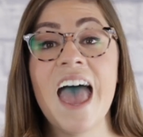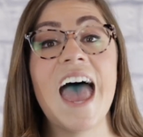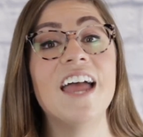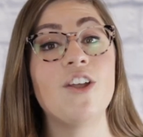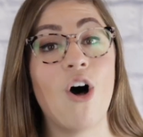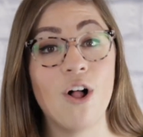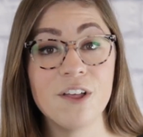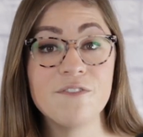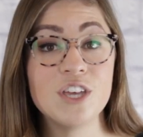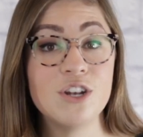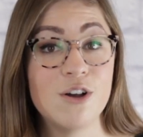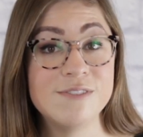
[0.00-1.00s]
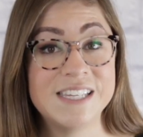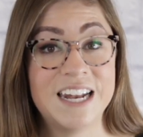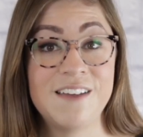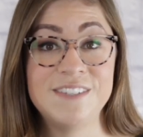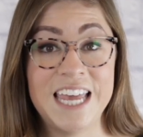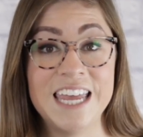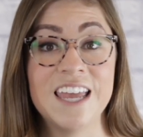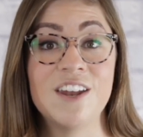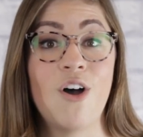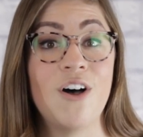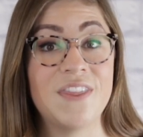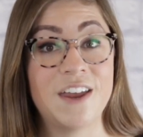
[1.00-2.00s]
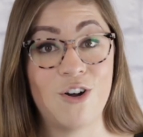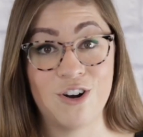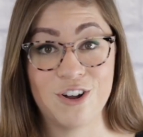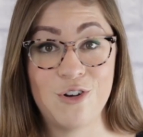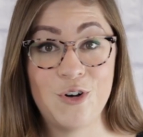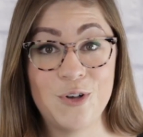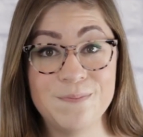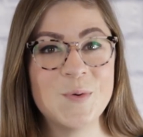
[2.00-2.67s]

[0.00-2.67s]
and all of the notes that I've taken on that article.